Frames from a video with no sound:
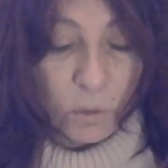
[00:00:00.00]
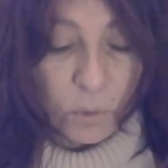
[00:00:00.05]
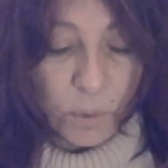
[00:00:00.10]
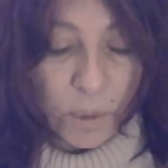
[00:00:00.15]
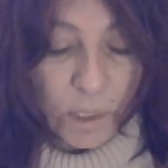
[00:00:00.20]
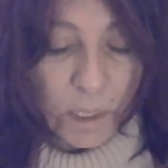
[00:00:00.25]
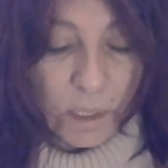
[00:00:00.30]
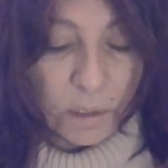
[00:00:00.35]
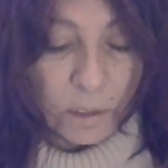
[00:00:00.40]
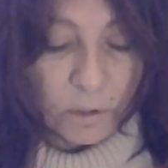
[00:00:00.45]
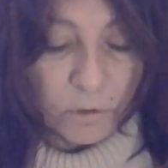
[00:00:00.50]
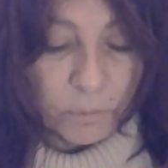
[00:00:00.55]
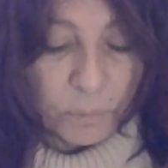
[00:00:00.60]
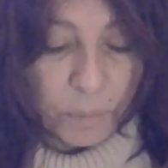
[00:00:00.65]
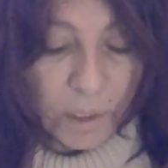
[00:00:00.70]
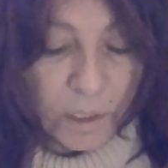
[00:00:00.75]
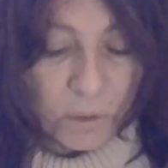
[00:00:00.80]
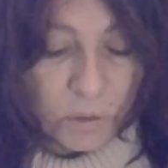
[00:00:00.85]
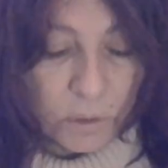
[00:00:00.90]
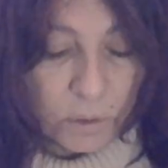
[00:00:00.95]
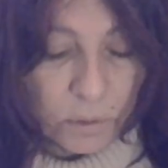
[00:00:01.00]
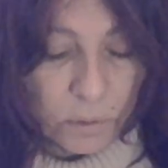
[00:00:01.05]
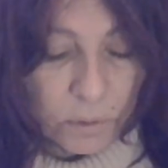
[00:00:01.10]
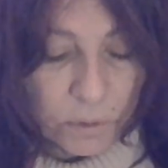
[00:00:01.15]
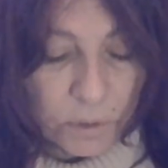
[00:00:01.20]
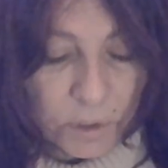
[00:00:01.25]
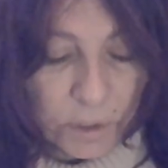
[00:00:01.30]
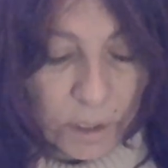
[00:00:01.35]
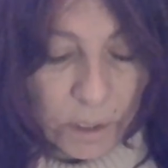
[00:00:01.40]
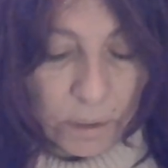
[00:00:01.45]
Queen of
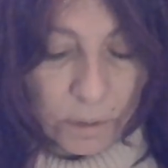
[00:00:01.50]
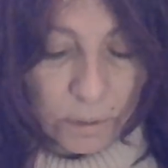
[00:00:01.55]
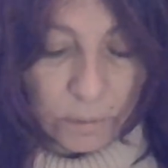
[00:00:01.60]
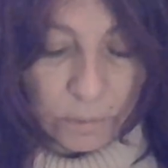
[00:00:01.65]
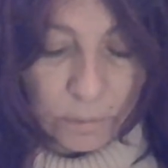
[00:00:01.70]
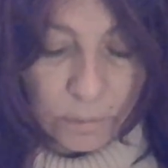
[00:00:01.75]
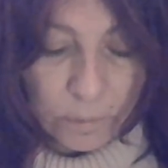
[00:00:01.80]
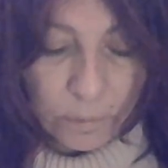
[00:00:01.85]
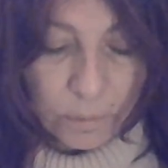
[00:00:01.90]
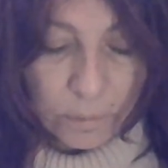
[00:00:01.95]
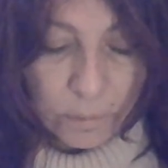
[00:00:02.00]
Pentacles here.